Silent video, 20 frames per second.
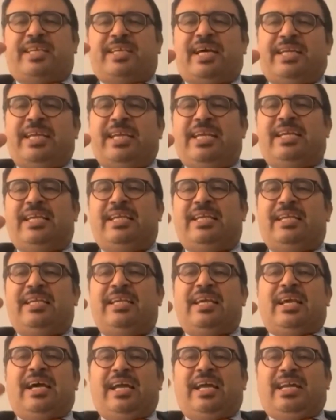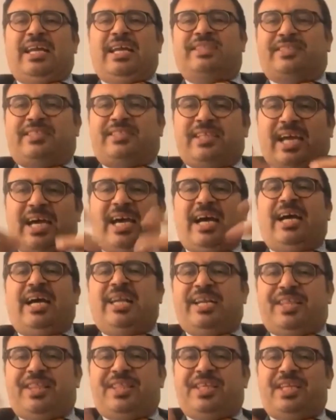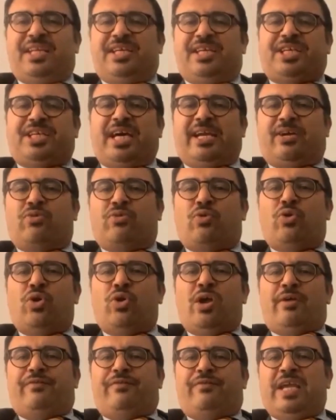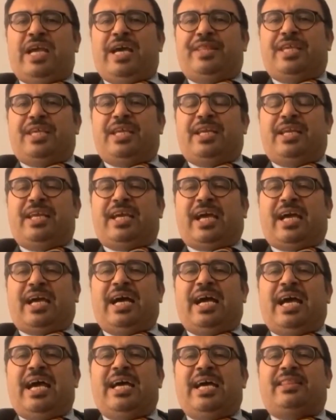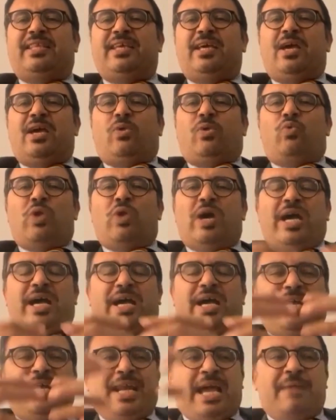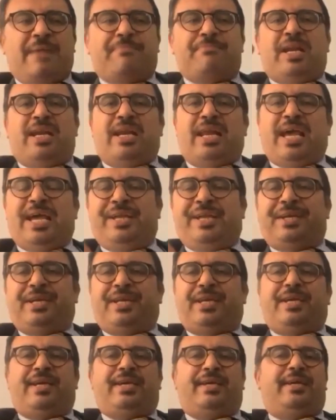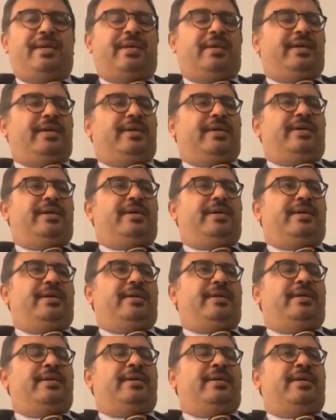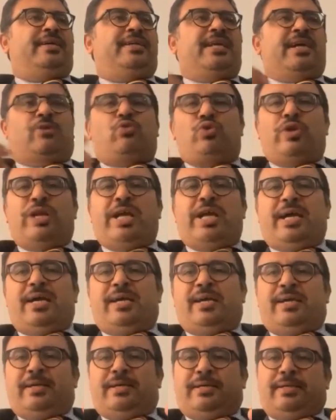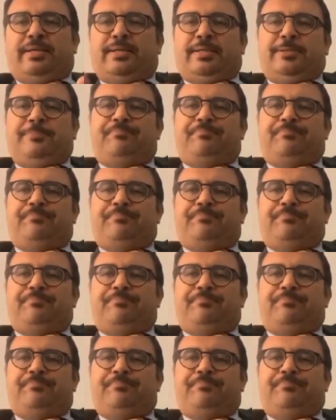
the conclusions we have reached by the friends who have taken part in these meetings. And we hope that it will be